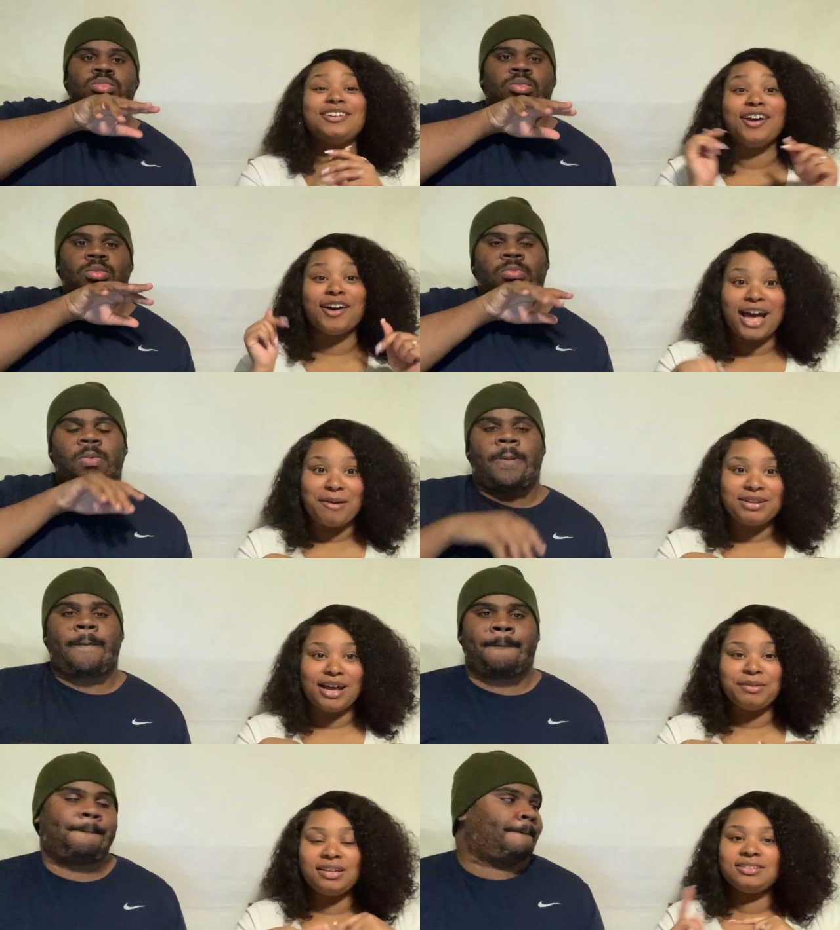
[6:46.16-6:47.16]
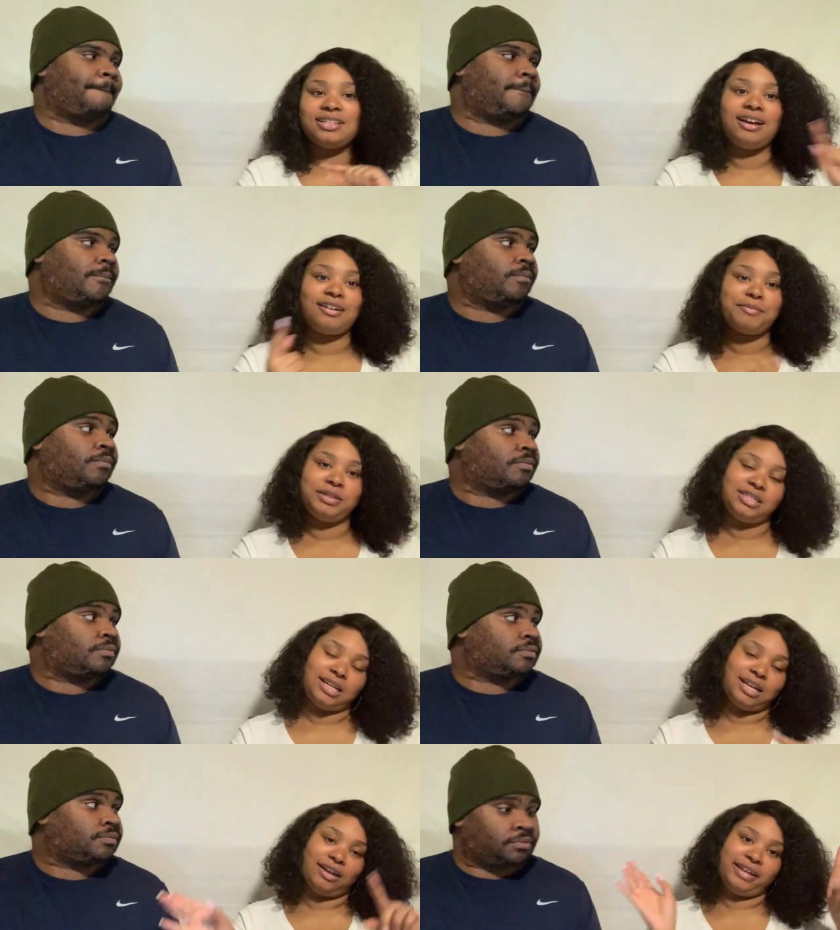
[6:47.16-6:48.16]
Speaker 1: y'all comment down below so y'all can be
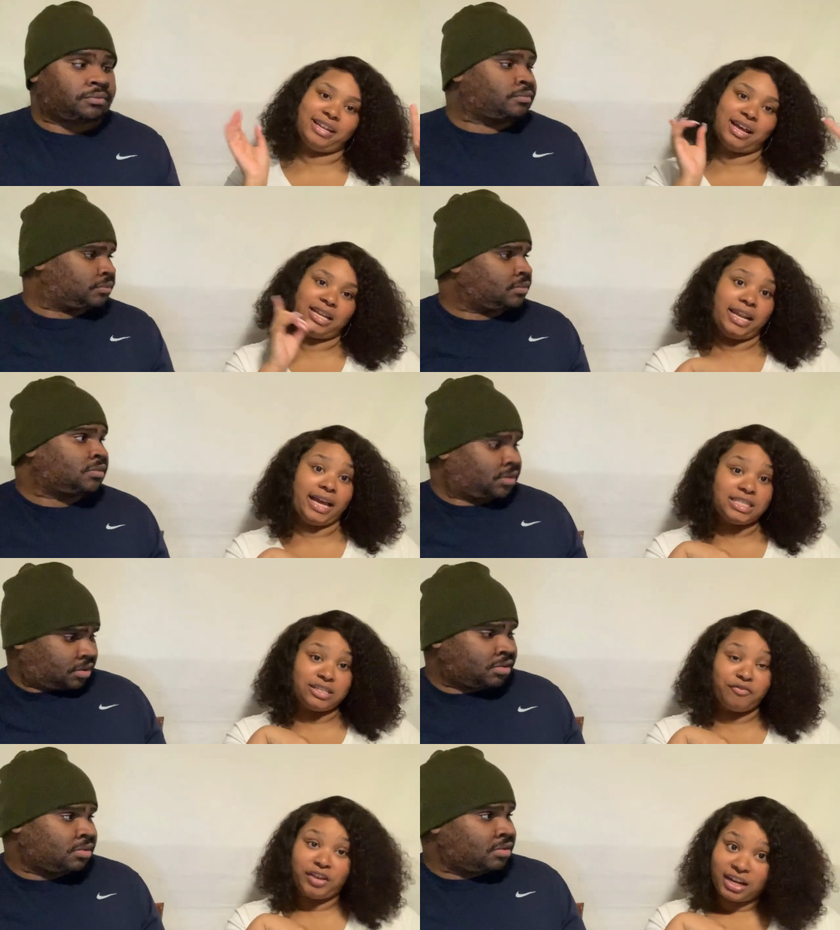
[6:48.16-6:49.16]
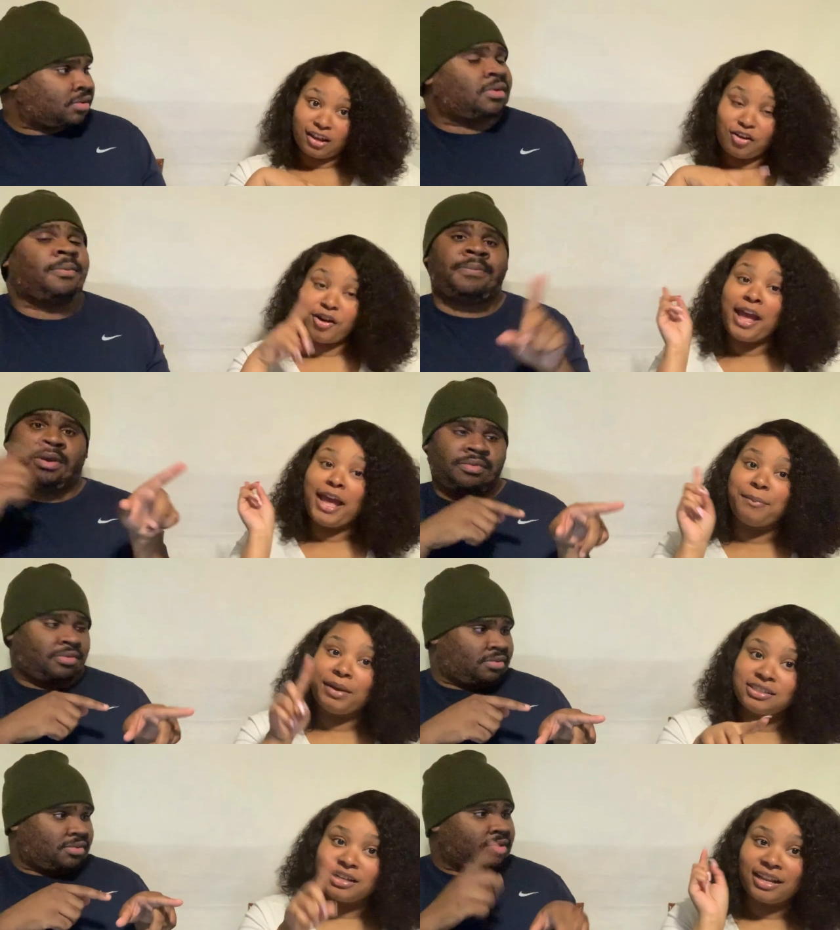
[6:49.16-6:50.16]
shouted out in our next video and
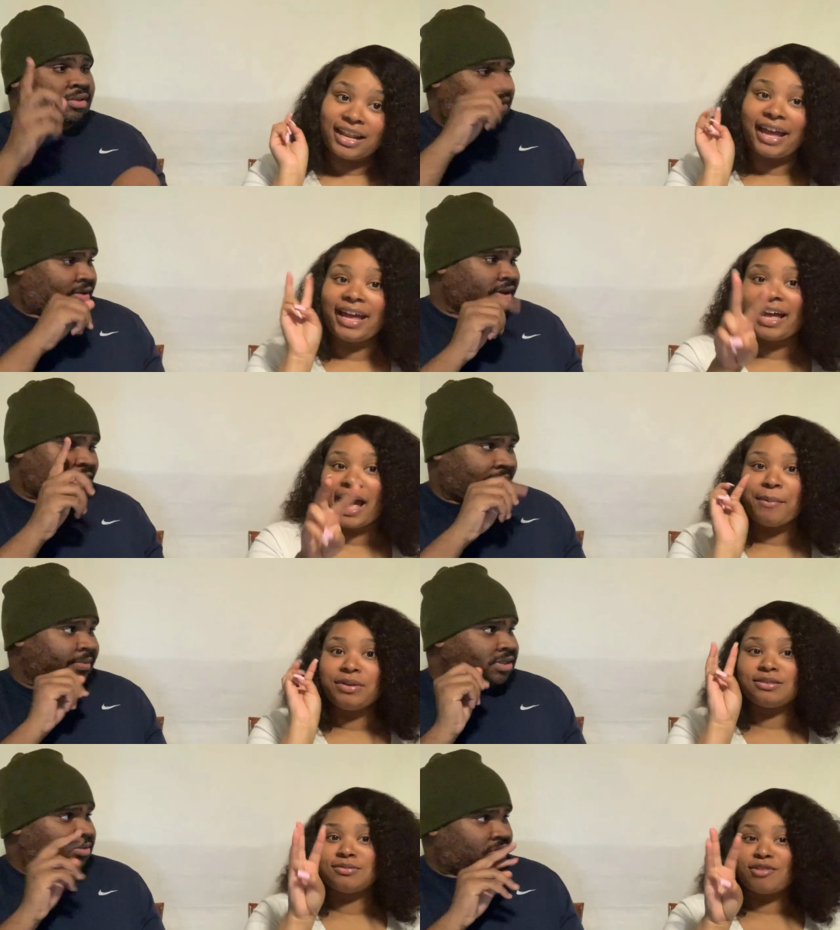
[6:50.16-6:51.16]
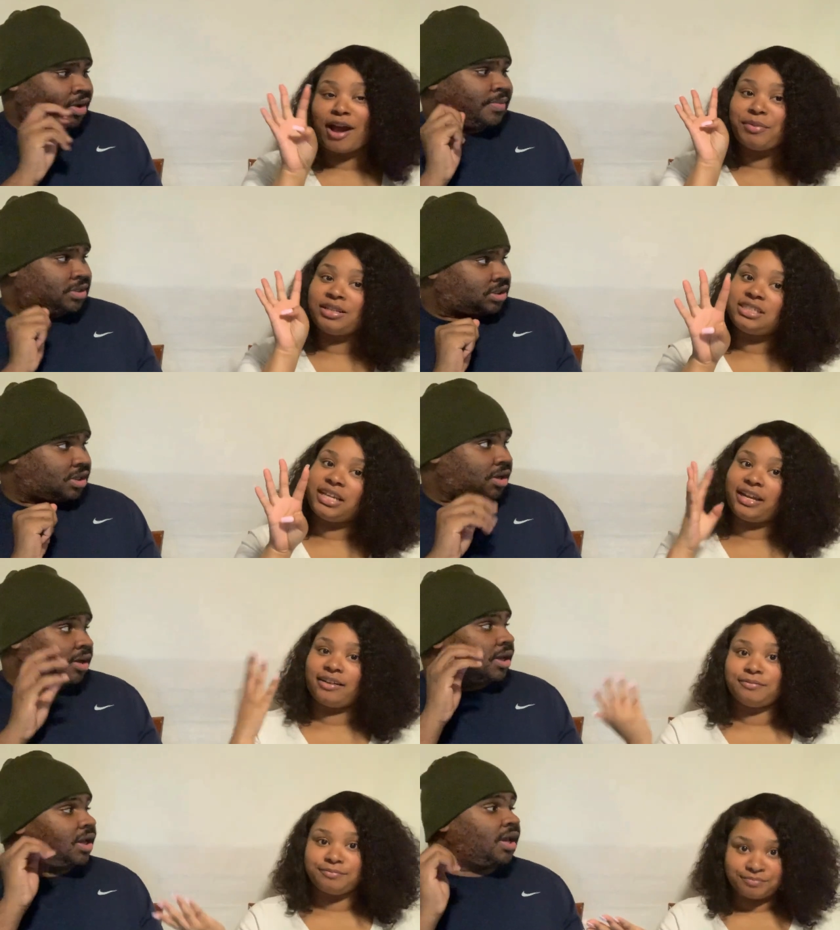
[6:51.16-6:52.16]
make sure y'all like comment subscribe and
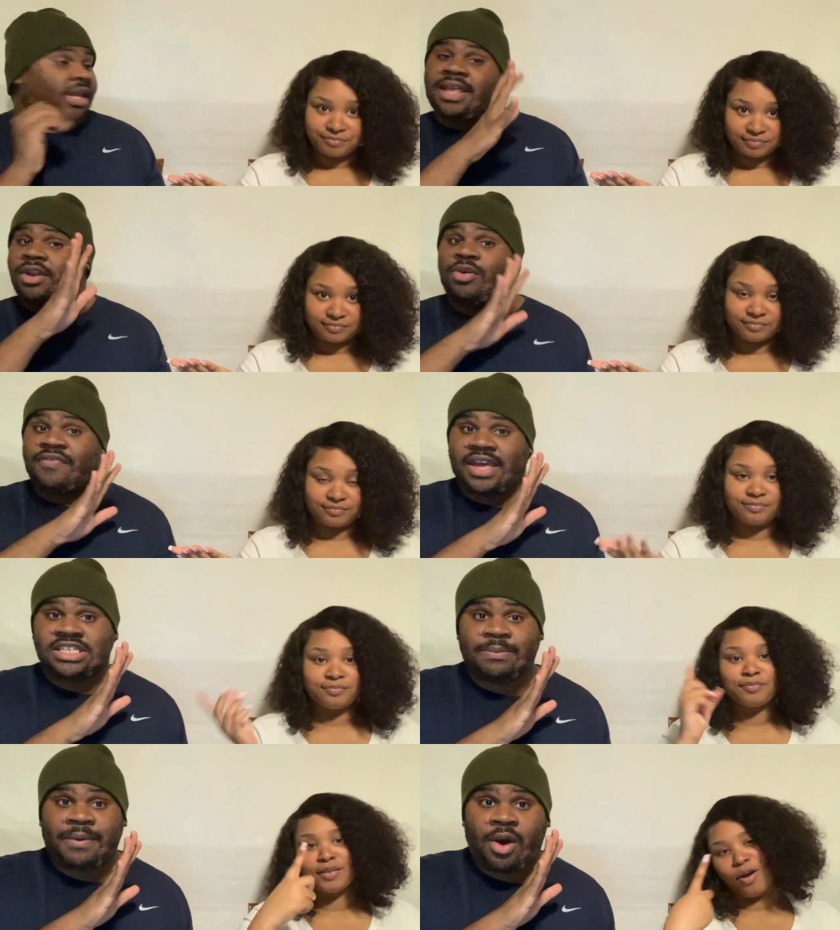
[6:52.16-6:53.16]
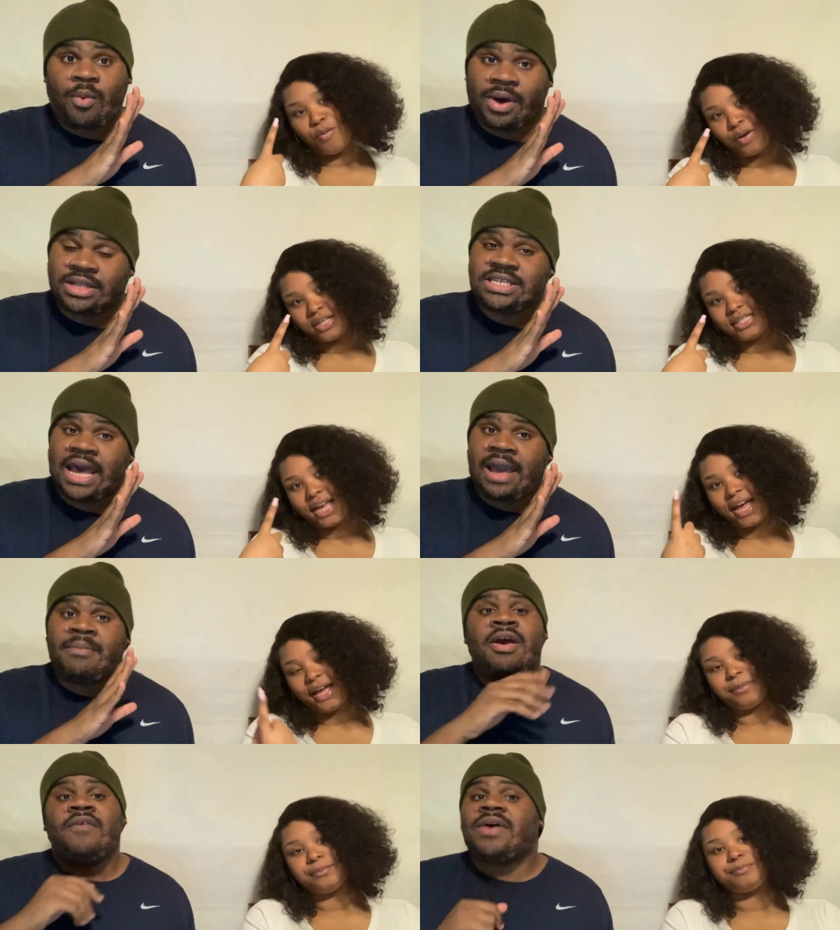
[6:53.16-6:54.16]
share
Speaker 2: hit that notification bell one time,
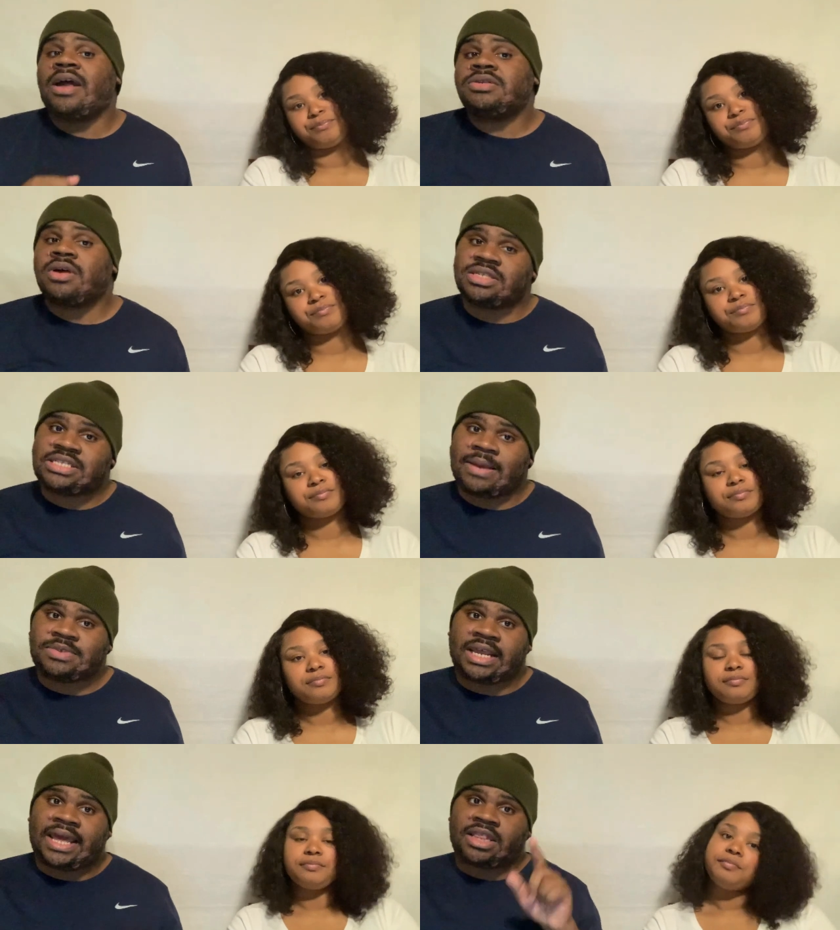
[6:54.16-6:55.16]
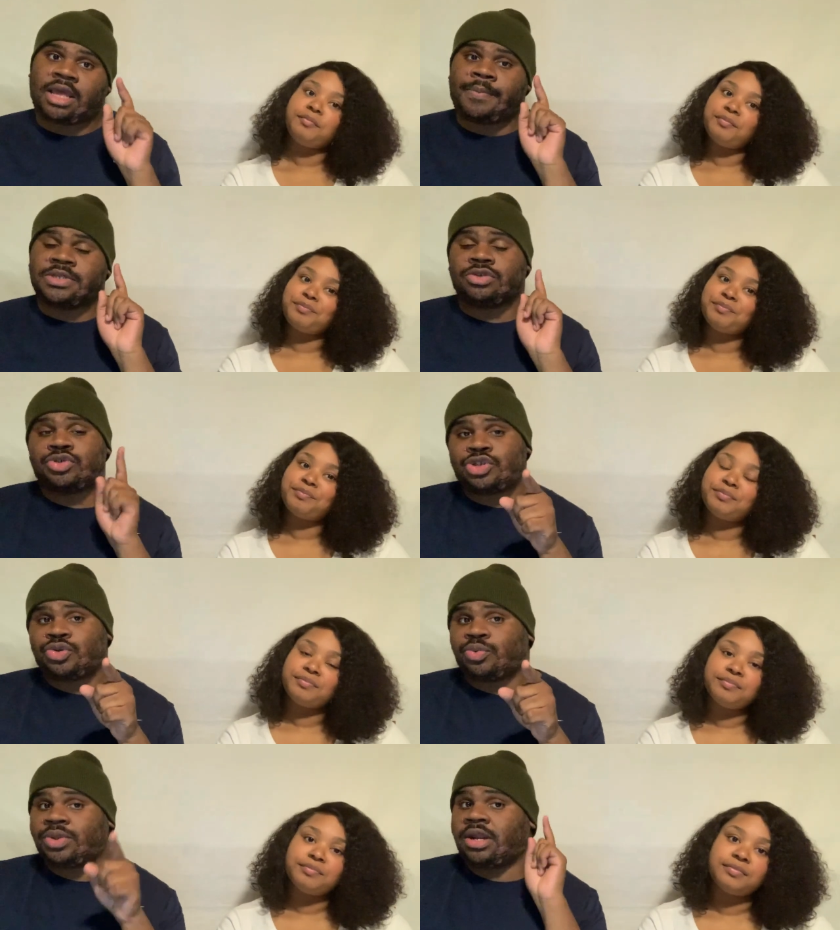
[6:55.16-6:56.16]
time. follow us on snapchat at the potential
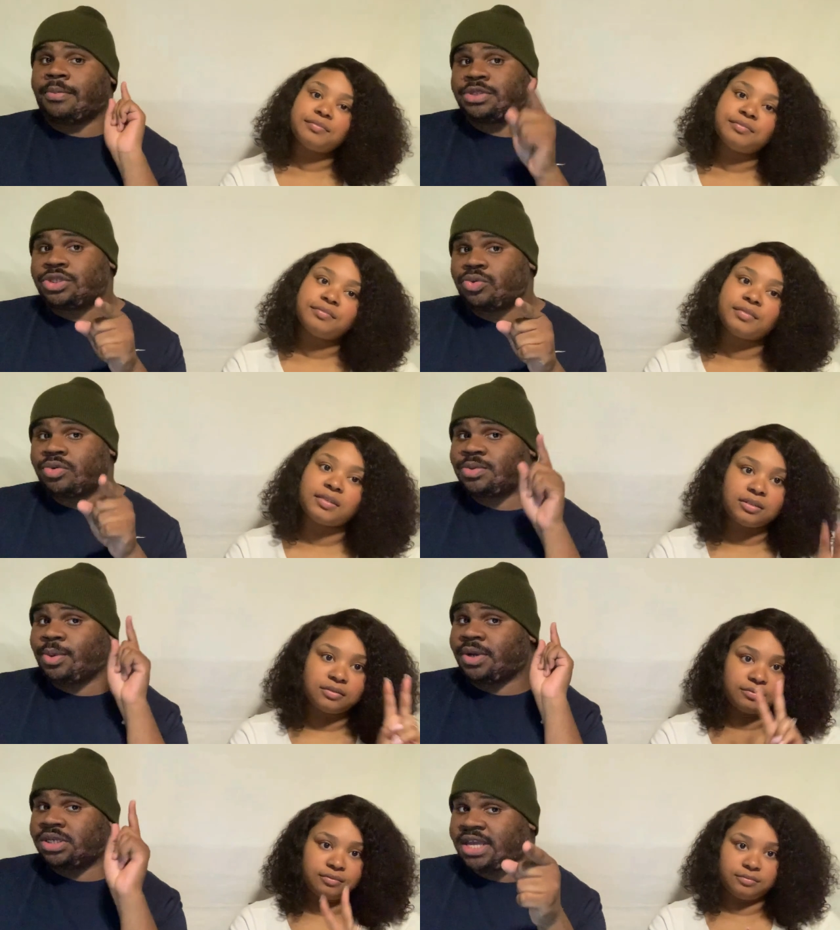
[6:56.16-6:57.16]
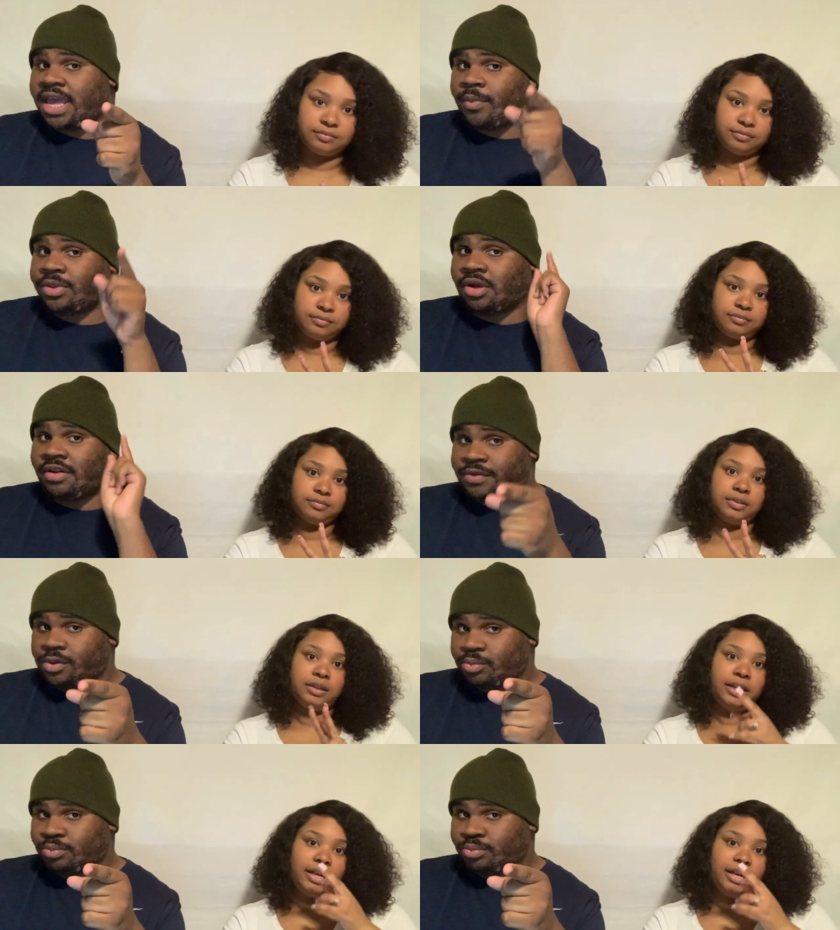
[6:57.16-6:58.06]
two the number two because we want to chat with all of you